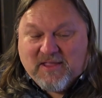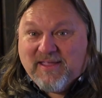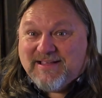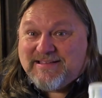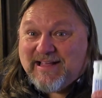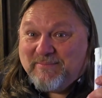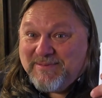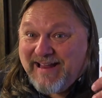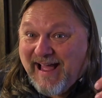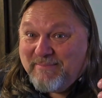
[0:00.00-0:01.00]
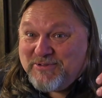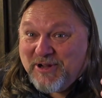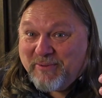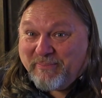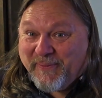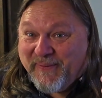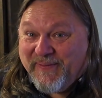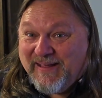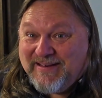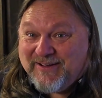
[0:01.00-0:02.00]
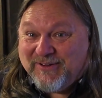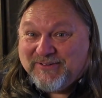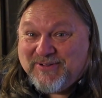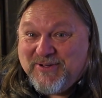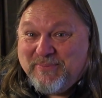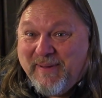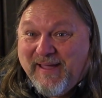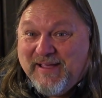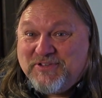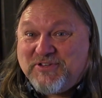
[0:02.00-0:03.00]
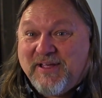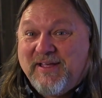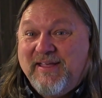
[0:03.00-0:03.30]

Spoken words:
You sometimes don't pull the adult toothpaste.